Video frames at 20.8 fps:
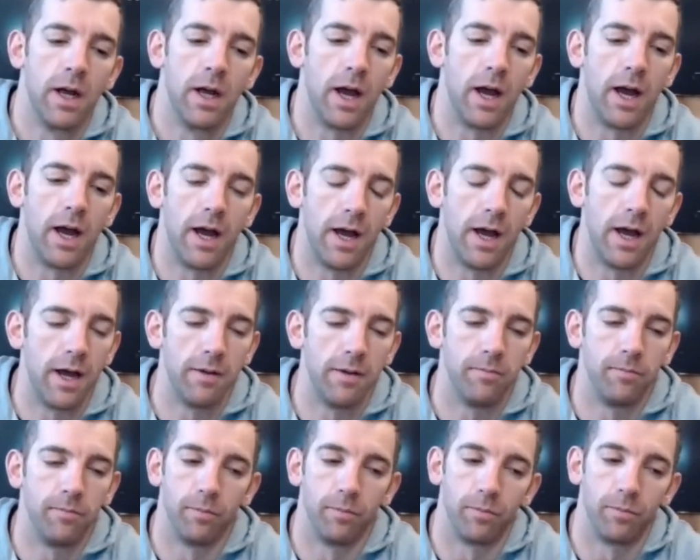
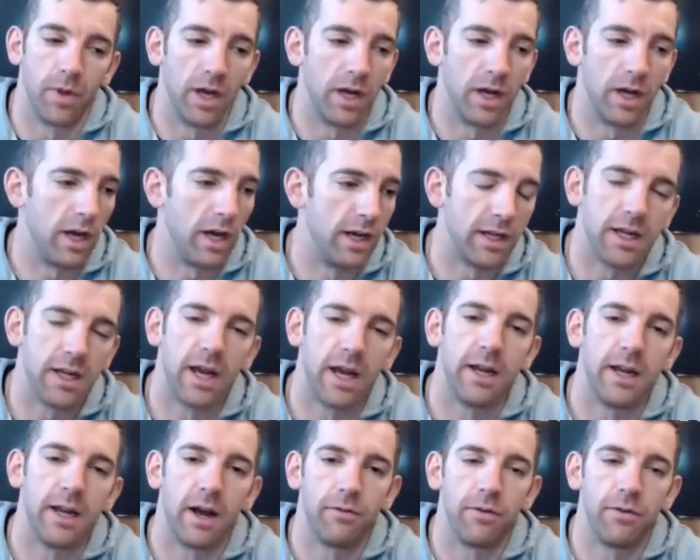And
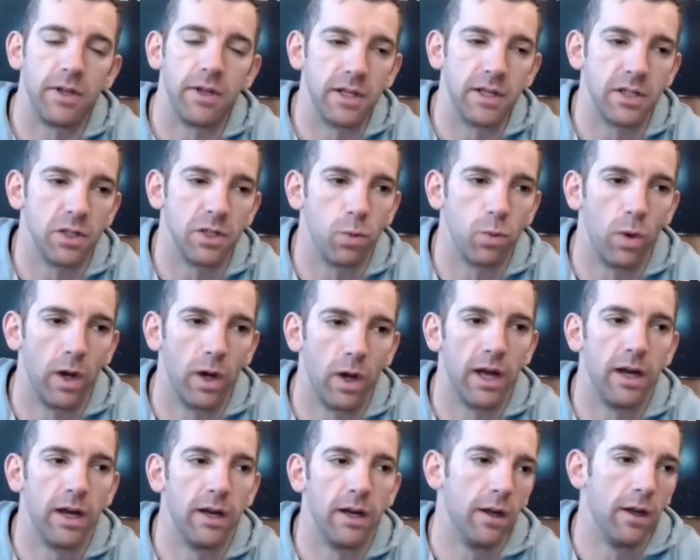again, I think this is
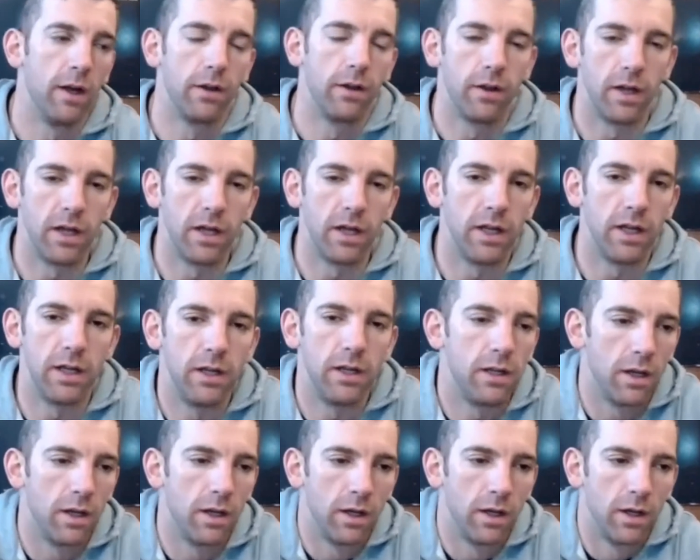where
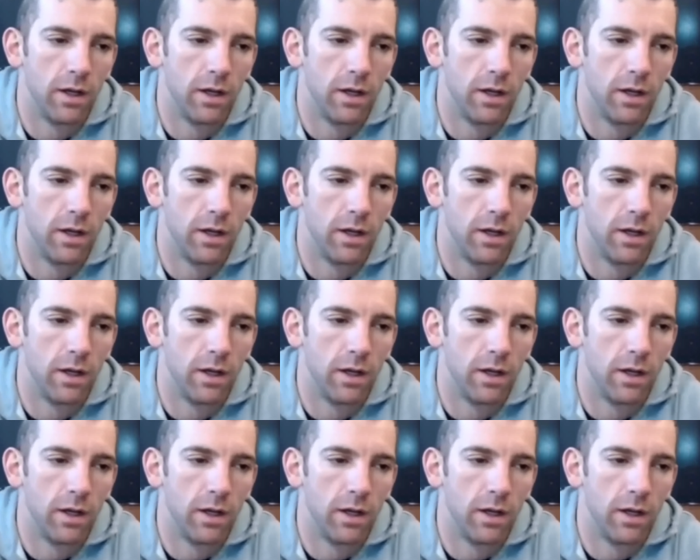the